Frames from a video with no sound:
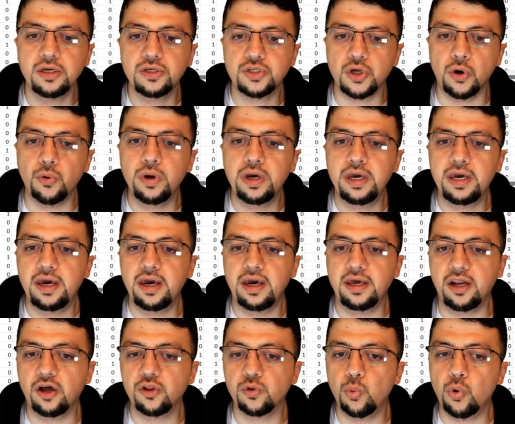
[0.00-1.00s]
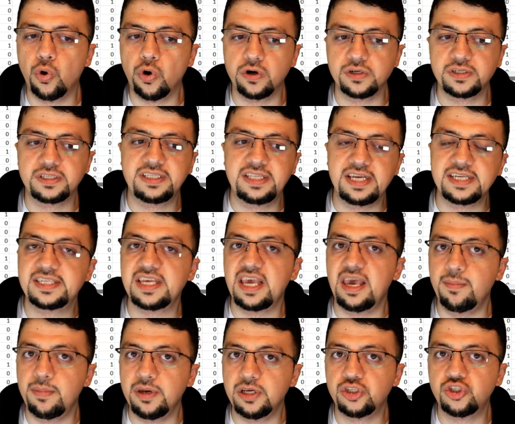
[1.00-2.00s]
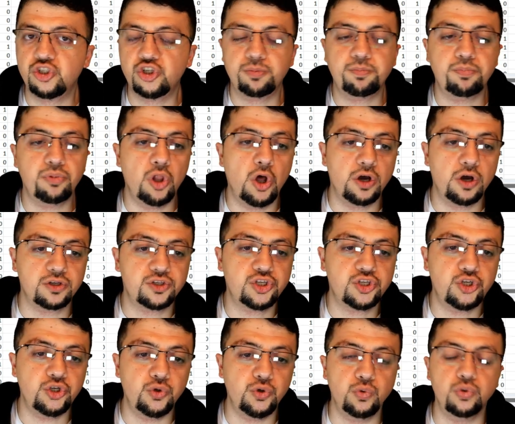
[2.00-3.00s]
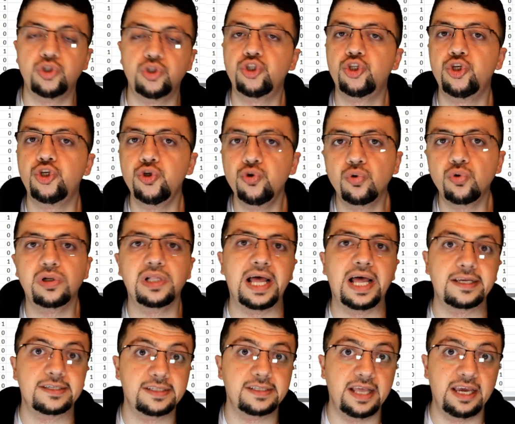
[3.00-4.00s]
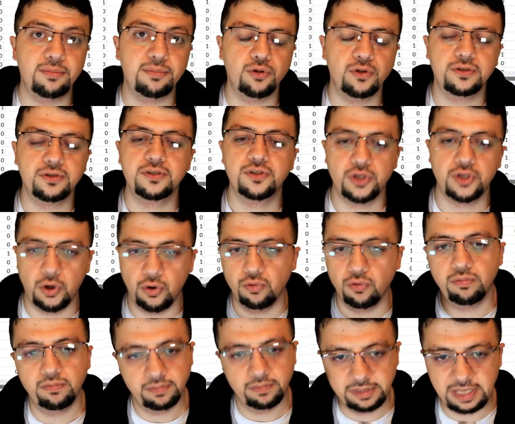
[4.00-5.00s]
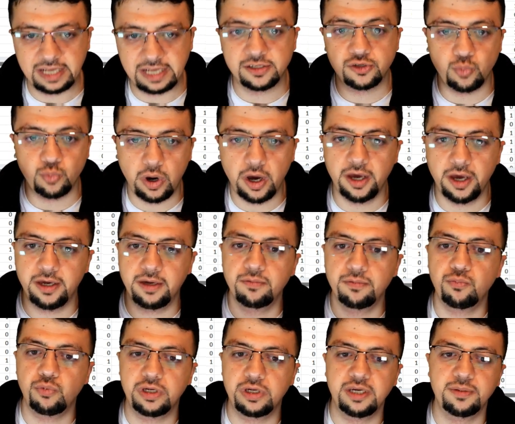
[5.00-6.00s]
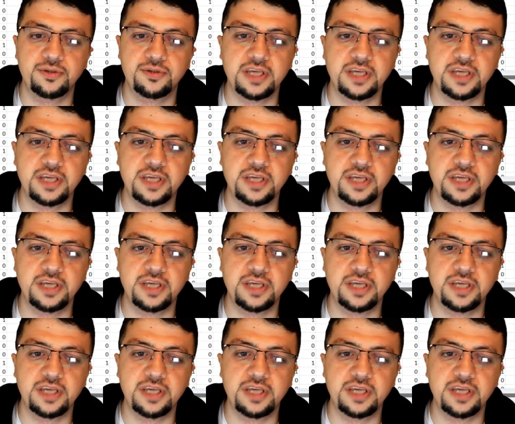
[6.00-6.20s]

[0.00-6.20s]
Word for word: So in other words, this image belongs to two class labels. So that's why we keep